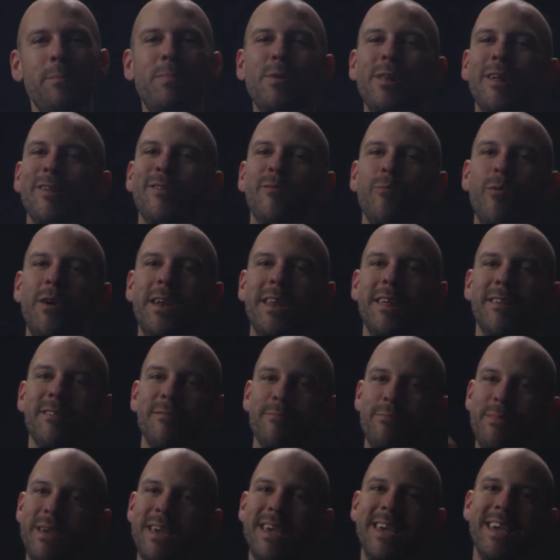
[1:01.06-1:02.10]
plus one is
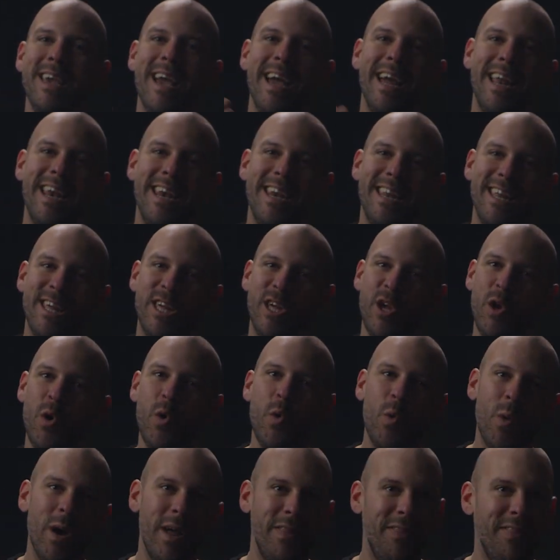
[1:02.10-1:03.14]
me and
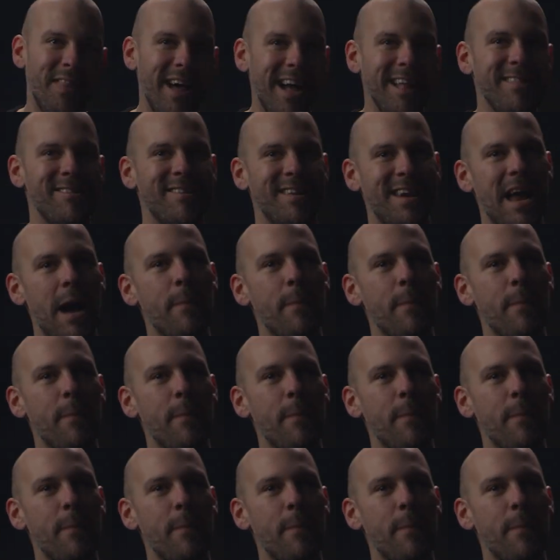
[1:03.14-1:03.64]
you, and that's an